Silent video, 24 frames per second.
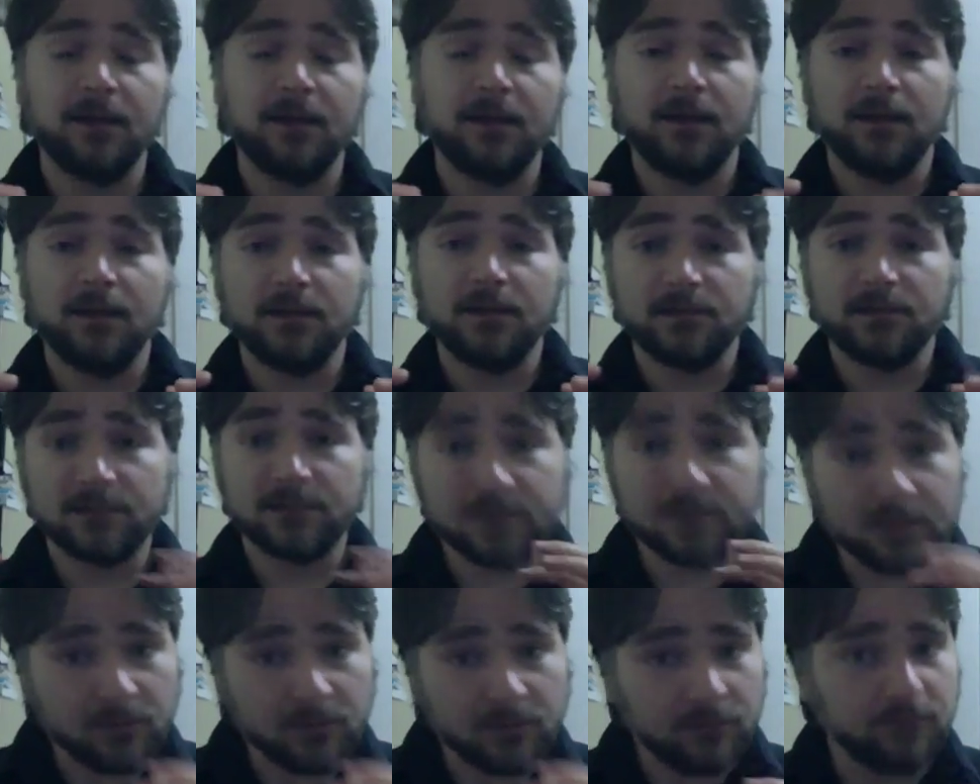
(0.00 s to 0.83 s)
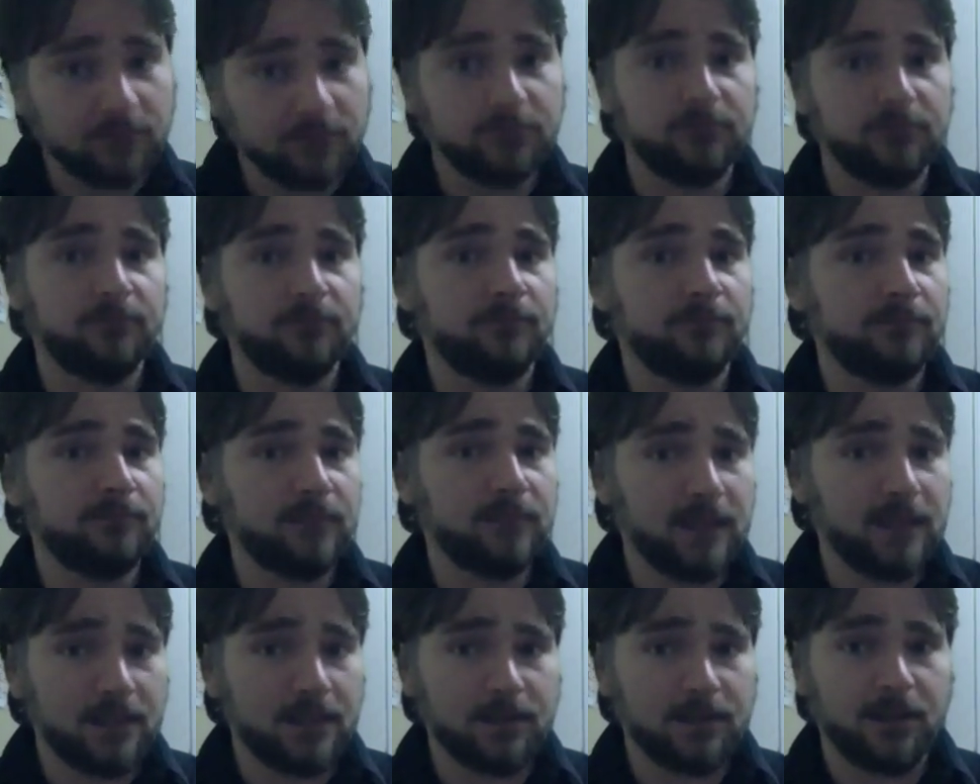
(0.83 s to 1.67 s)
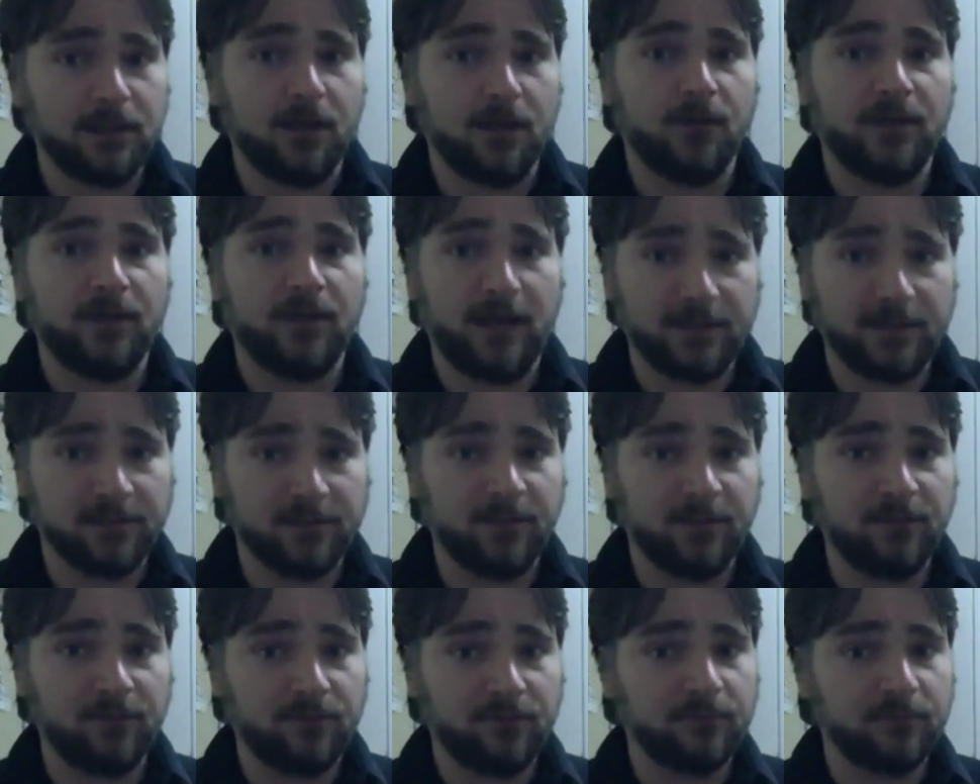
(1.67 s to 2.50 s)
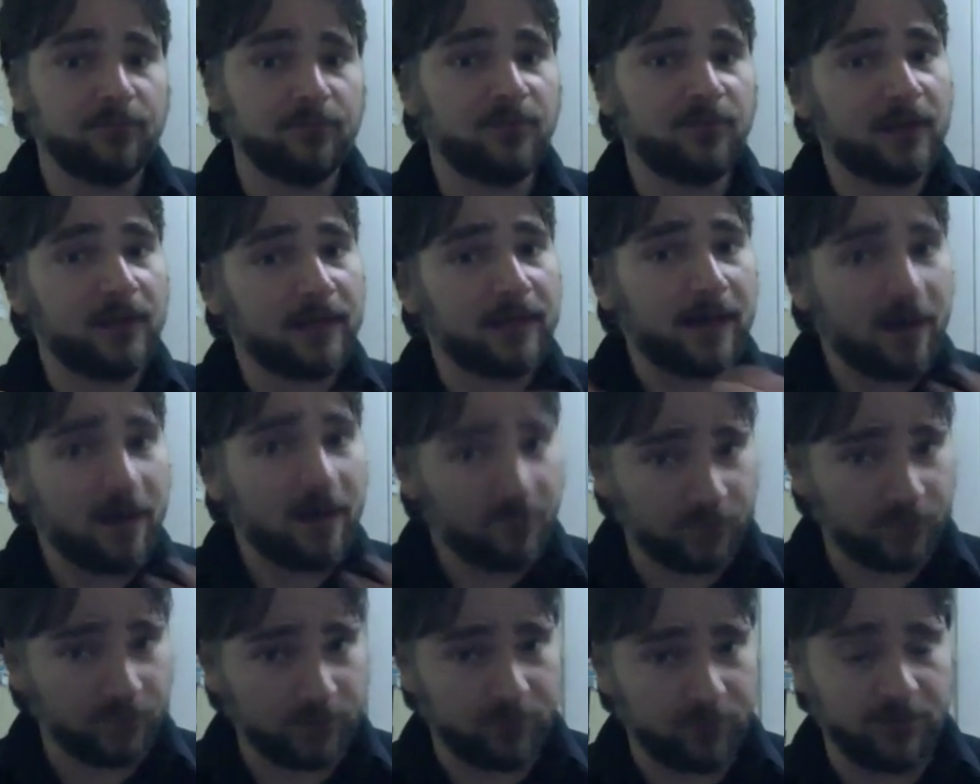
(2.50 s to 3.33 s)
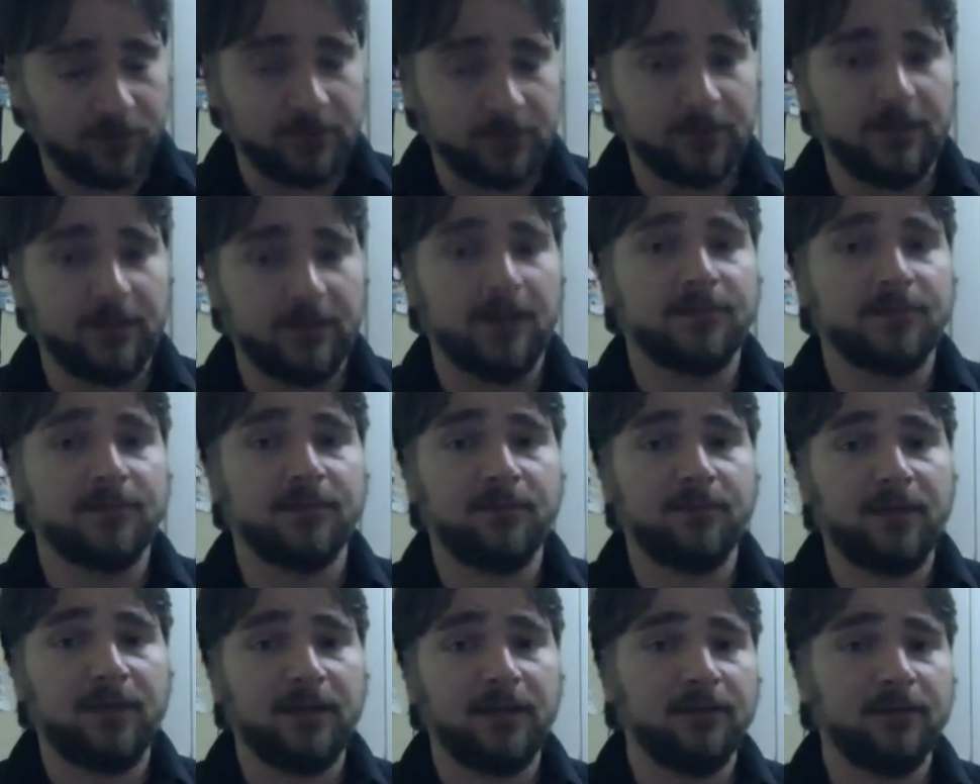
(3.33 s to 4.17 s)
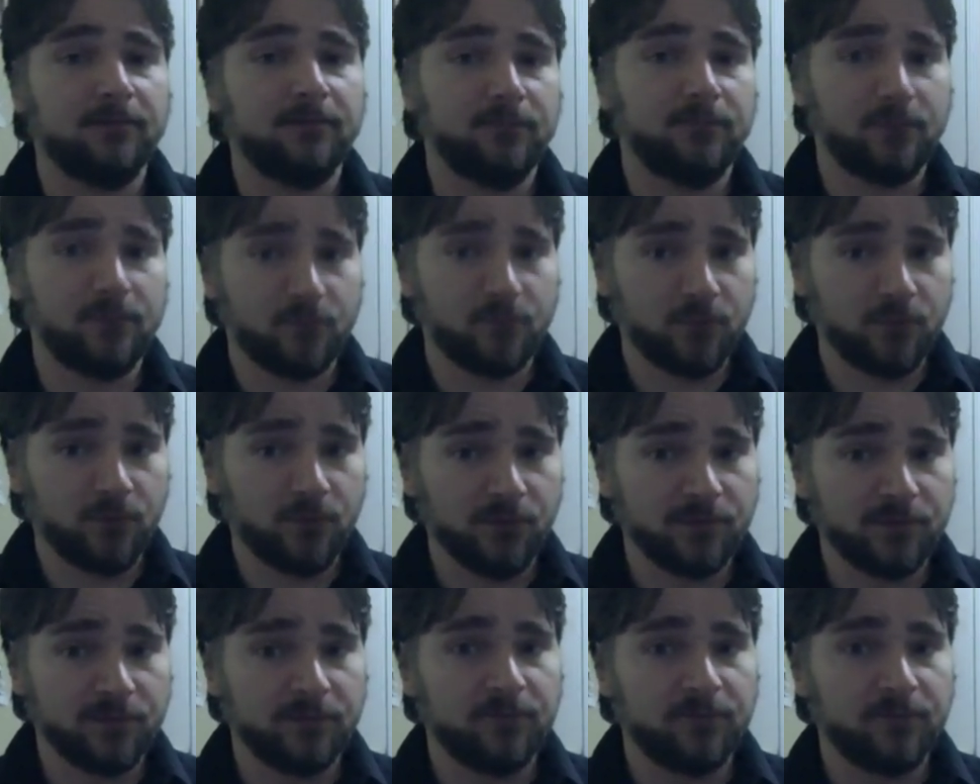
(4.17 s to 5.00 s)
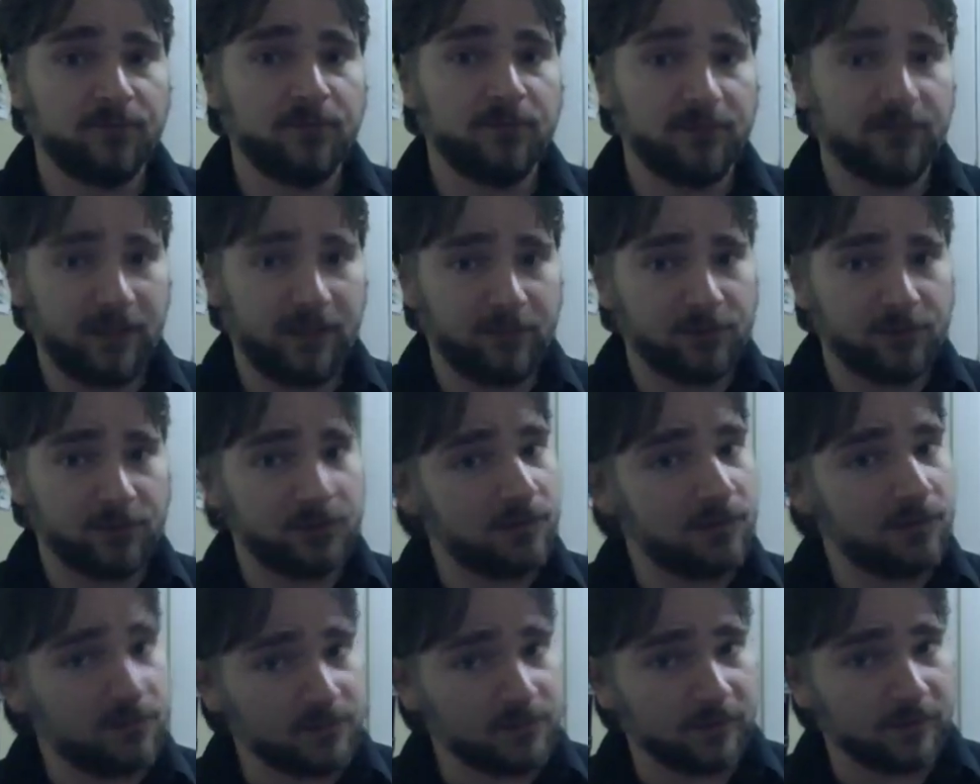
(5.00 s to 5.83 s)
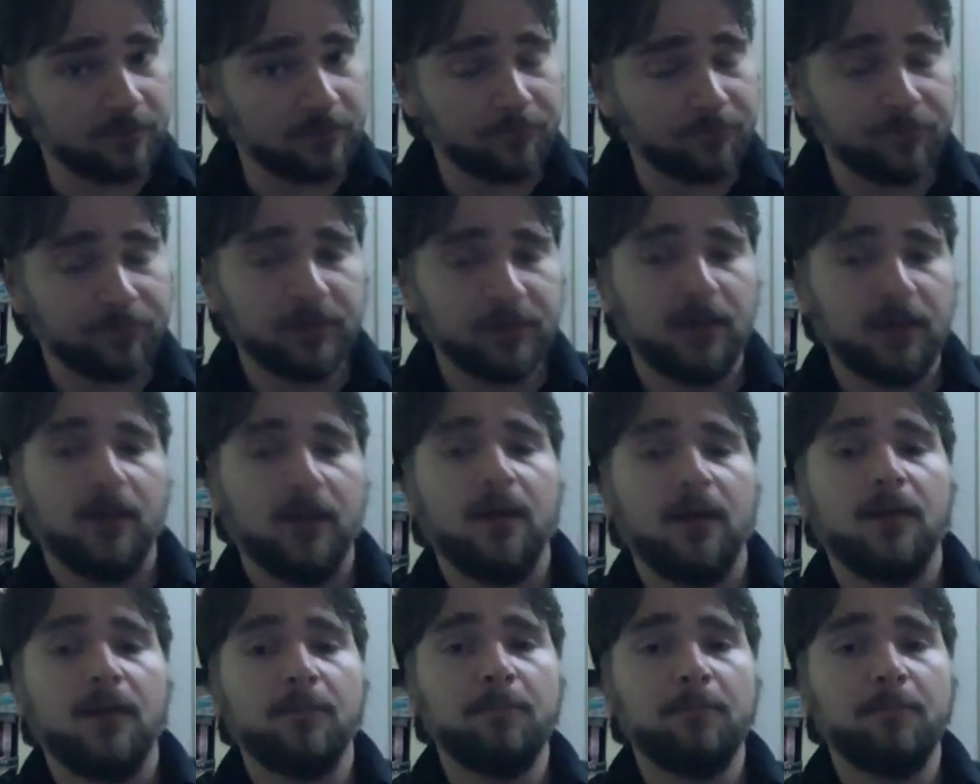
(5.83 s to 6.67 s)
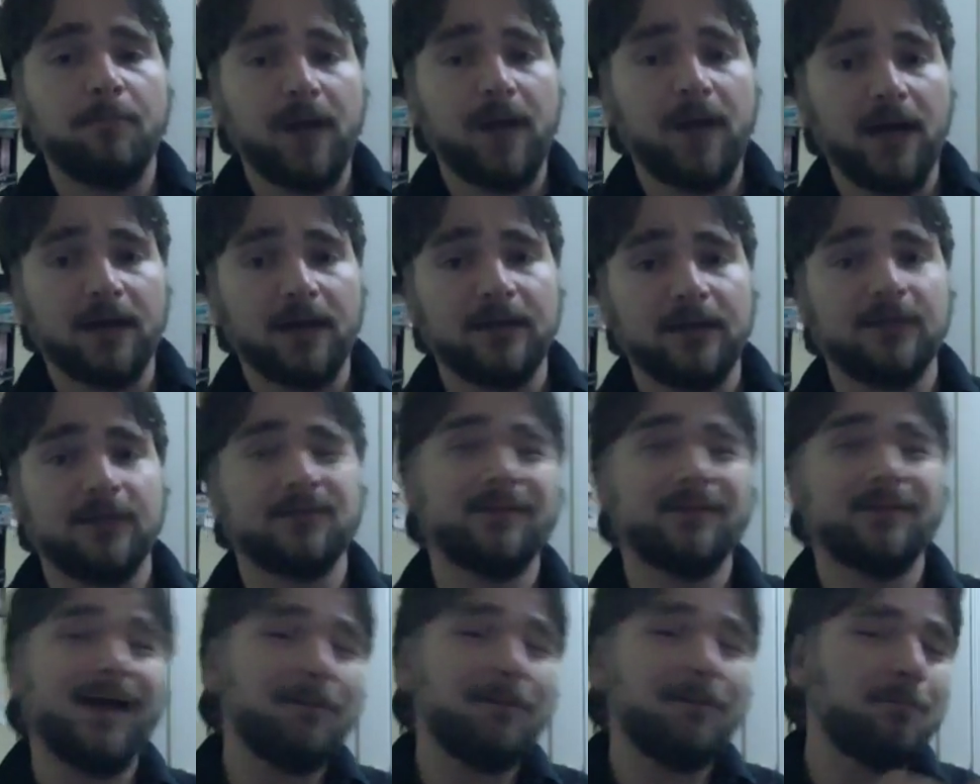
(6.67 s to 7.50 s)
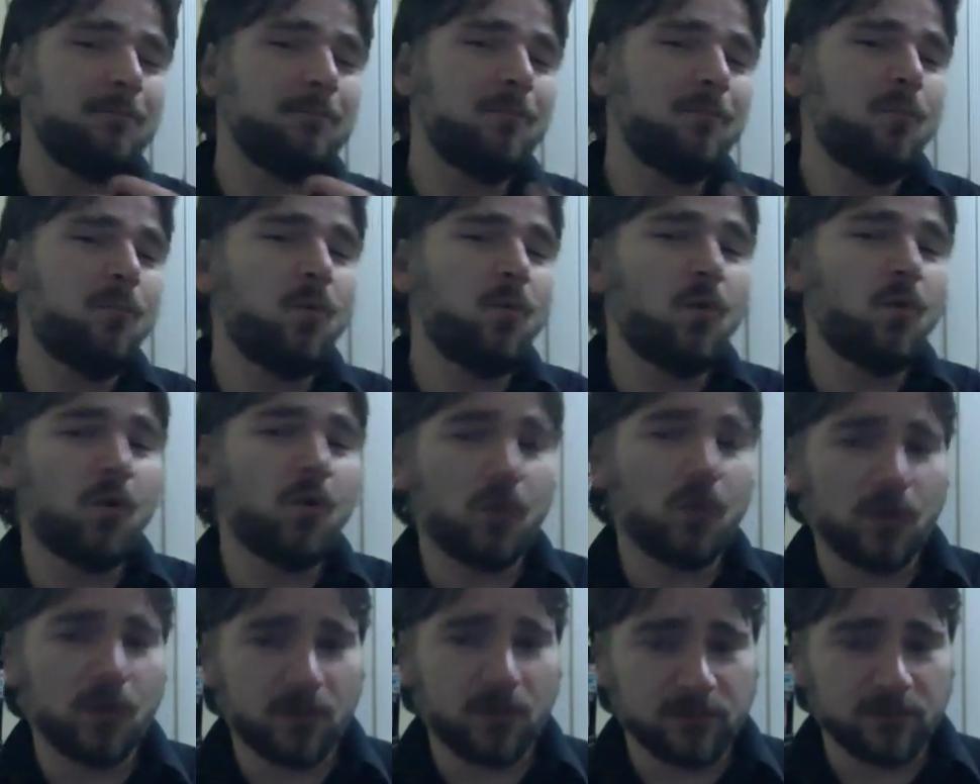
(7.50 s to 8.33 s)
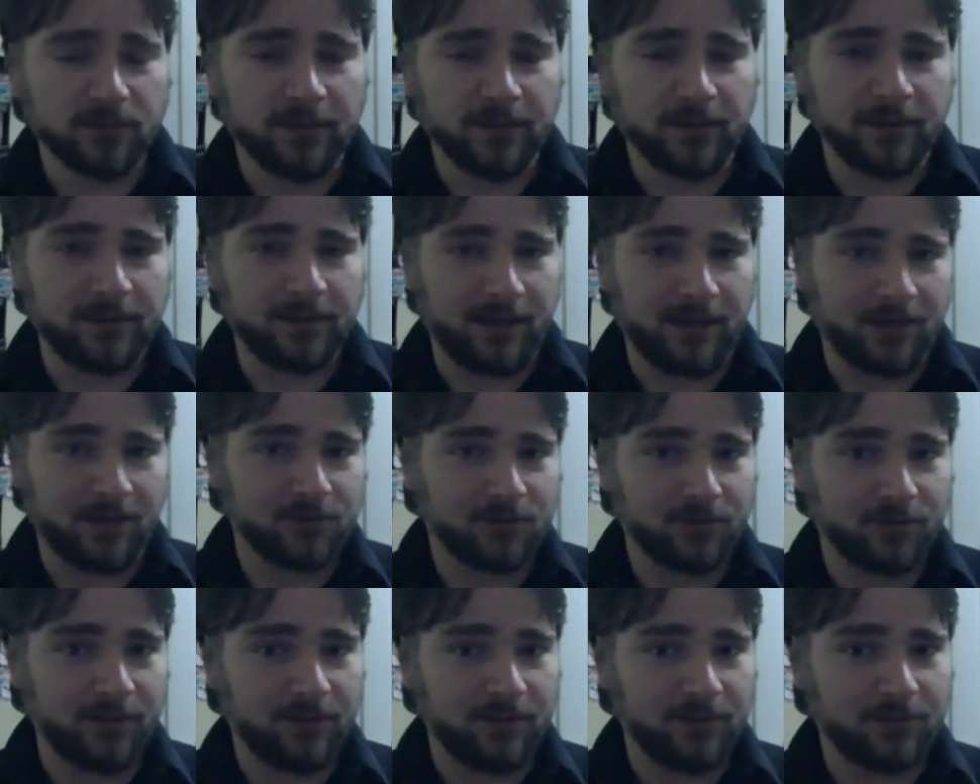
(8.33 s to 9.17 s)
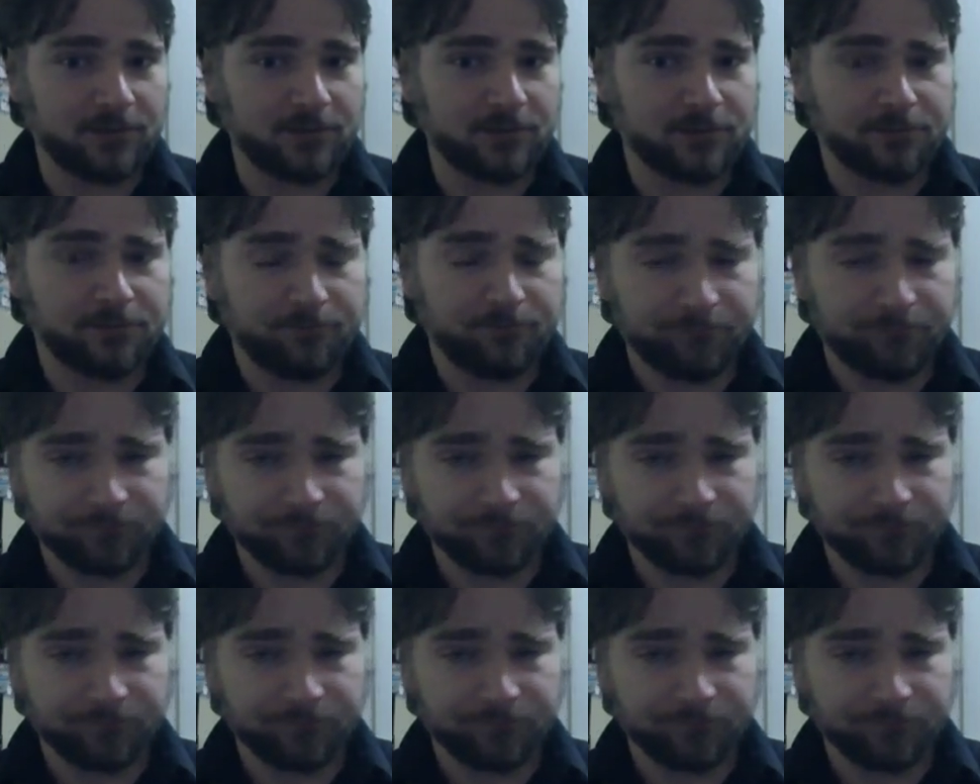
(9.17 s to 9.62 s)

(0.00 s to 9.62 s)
still, it has to be very carefully written and has to obey the rules of the language you're using, but it's a lot more like a natural language.